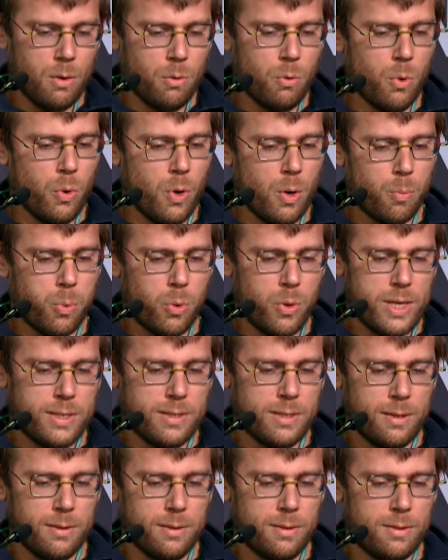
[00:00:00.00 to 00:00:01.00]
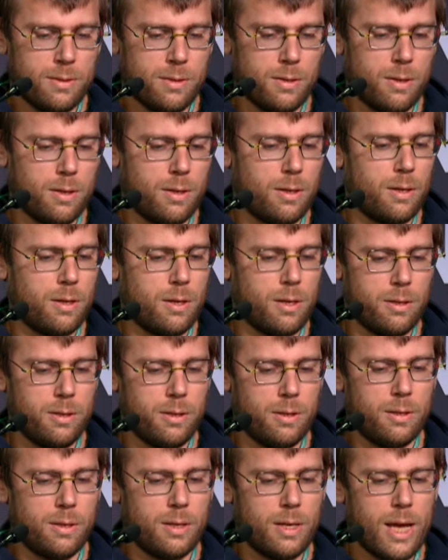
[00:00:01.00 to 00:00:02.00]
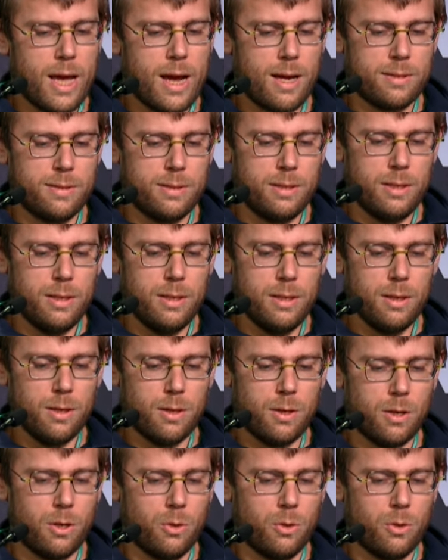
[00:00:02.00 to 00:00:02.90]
We will present an RCE